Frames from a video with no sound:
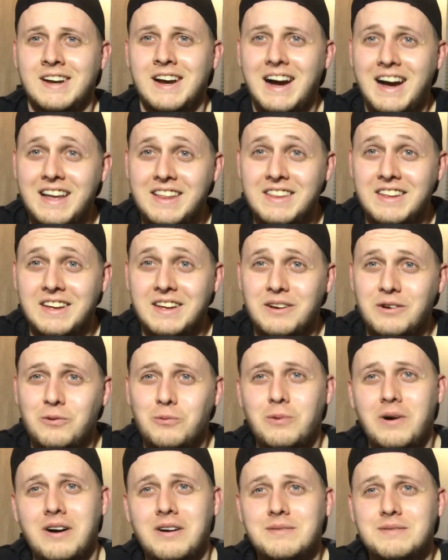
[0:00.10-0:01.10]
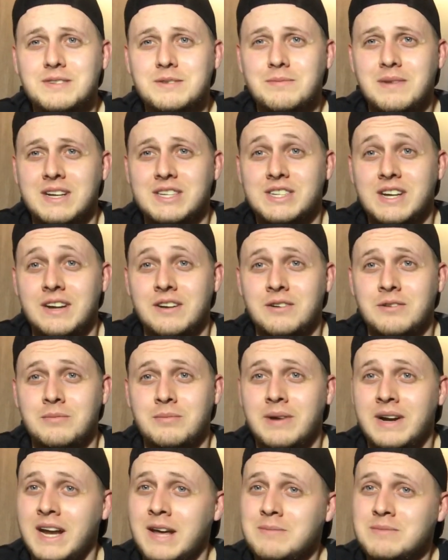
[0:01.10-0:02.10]
Hi there, welcome to my channel.
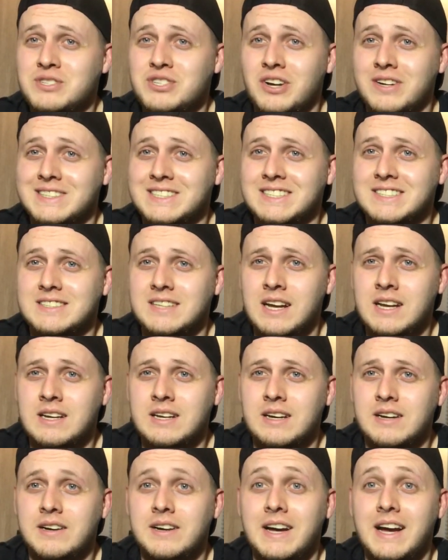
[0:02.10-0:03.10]
My name is Jonty,